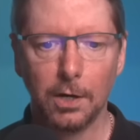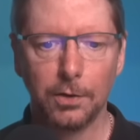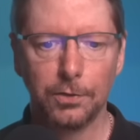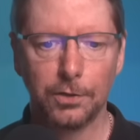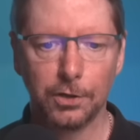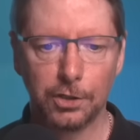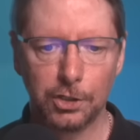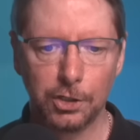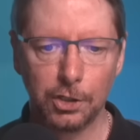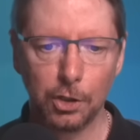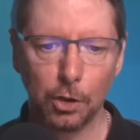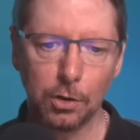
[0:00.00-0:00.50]

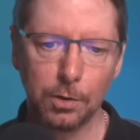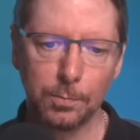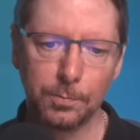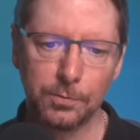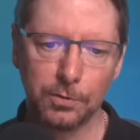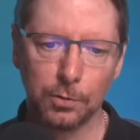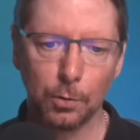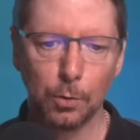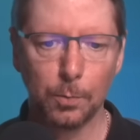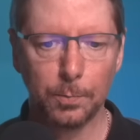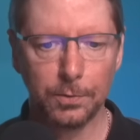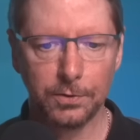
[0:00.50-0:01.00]
the shock
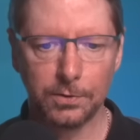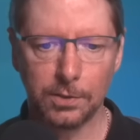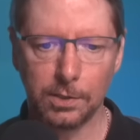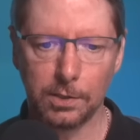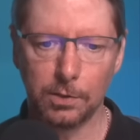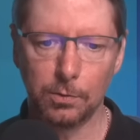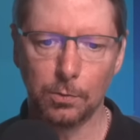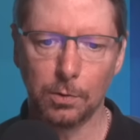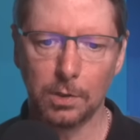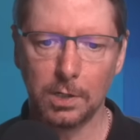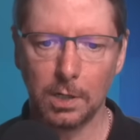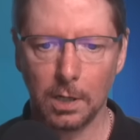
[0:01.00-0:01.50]
absorbers in
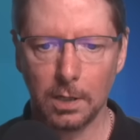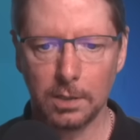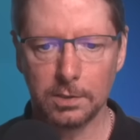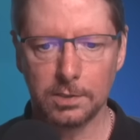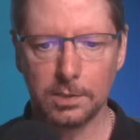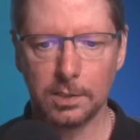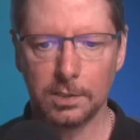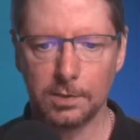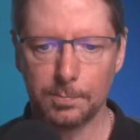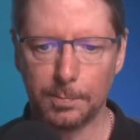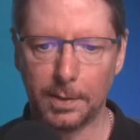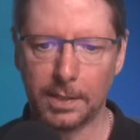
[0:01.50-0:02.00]
your car's
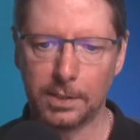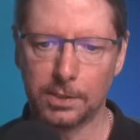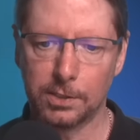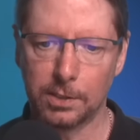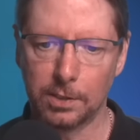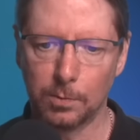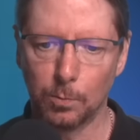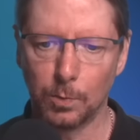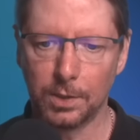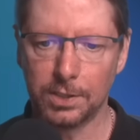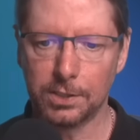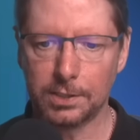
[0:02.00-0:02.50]

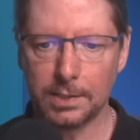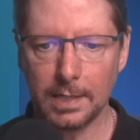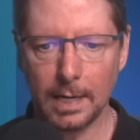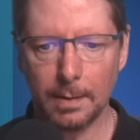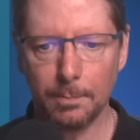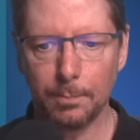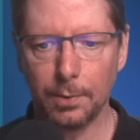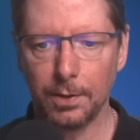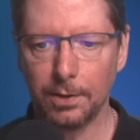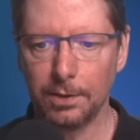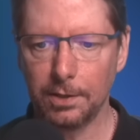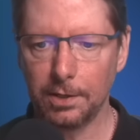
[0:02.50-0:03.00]
suspension, which
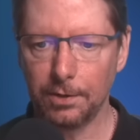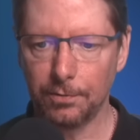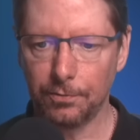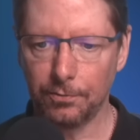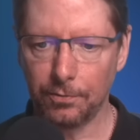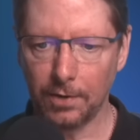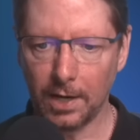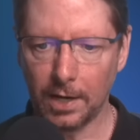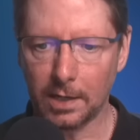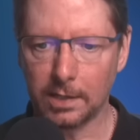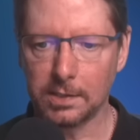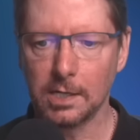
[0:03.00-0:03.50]
dampen the
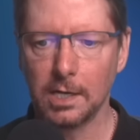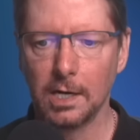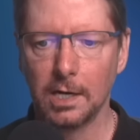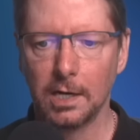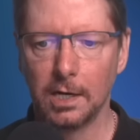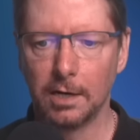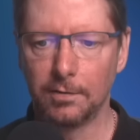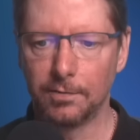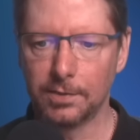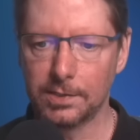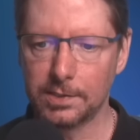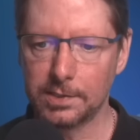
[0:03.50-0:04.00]
effect
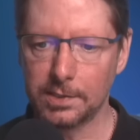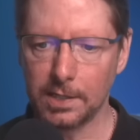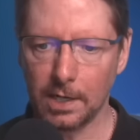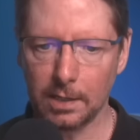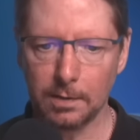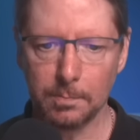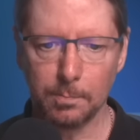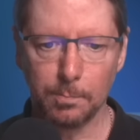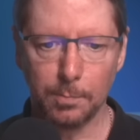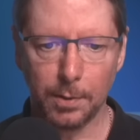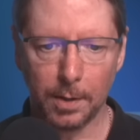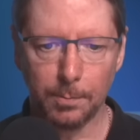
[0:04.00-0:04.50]
of a
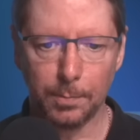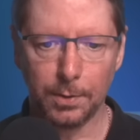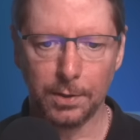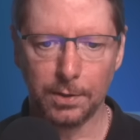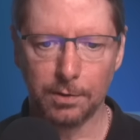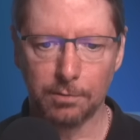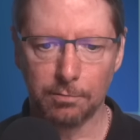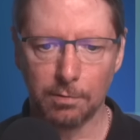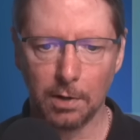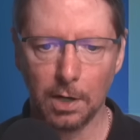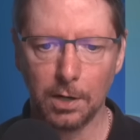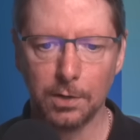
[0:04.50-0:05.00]
sudden bump in
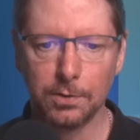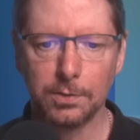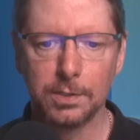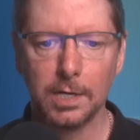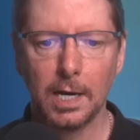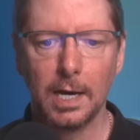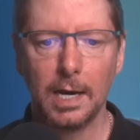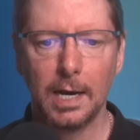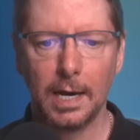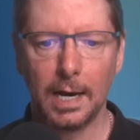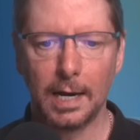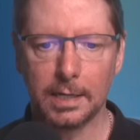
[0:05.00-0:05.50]
the road
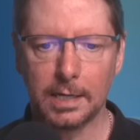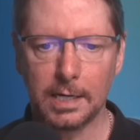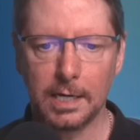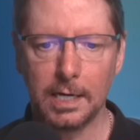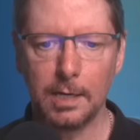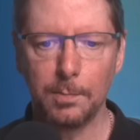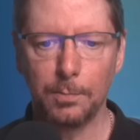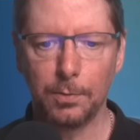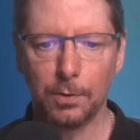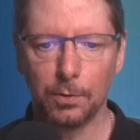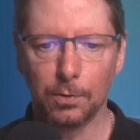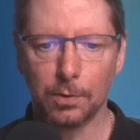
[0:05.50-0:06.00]
and
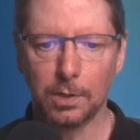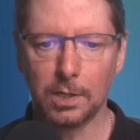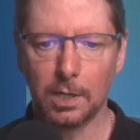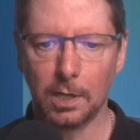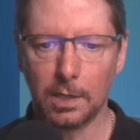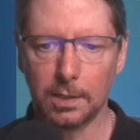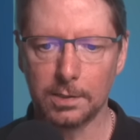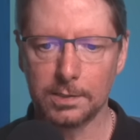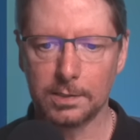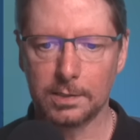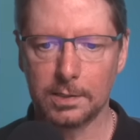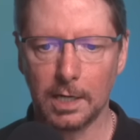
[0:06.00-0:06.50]
keep your
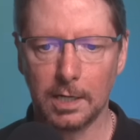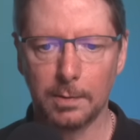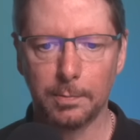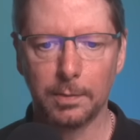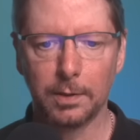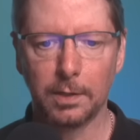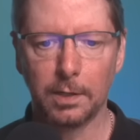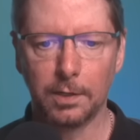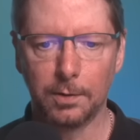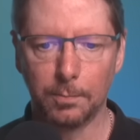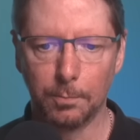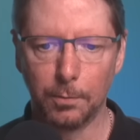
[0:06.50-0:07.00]
car
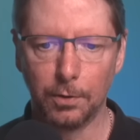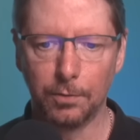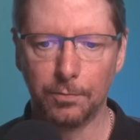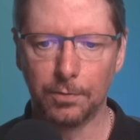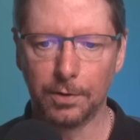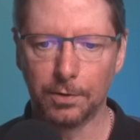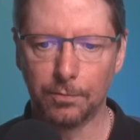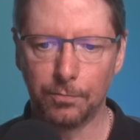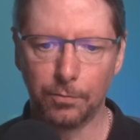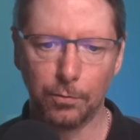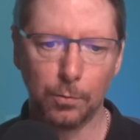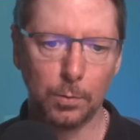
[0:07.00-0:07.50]
stable and
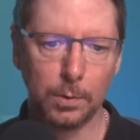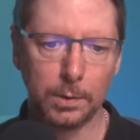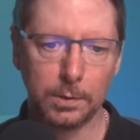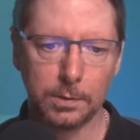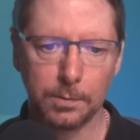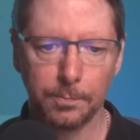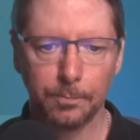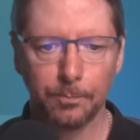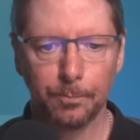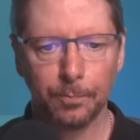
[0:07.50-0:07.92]
moving forward.